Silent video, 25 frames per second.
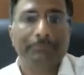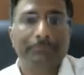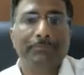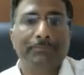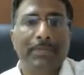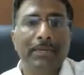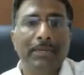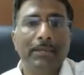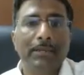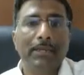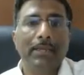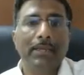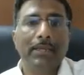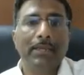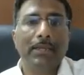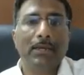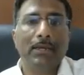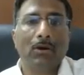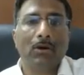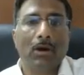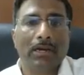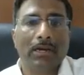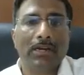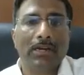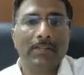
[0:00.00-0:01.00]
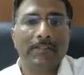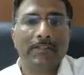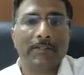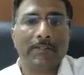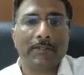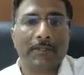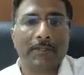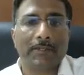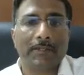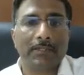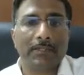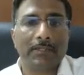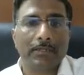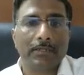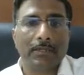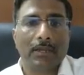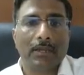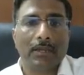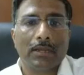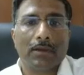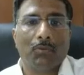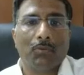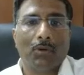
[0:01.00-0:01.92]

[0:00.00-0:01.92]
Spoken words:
Many organizations,